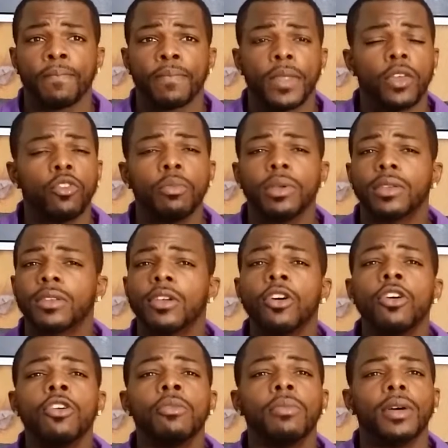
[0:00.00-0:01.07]
It would be
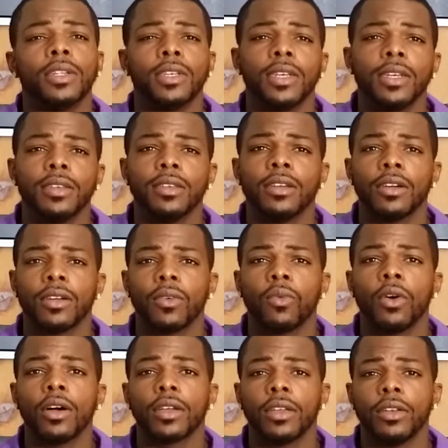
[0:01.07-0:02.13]
so much easier to
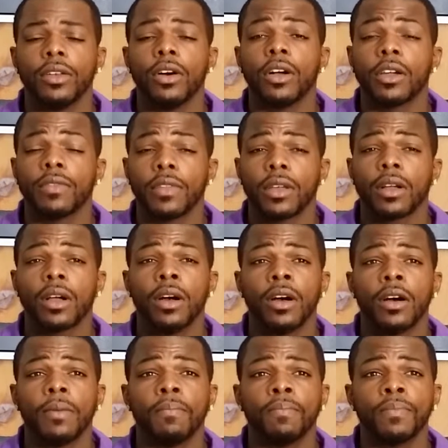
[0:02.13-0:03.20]
walk your dog if they're calm.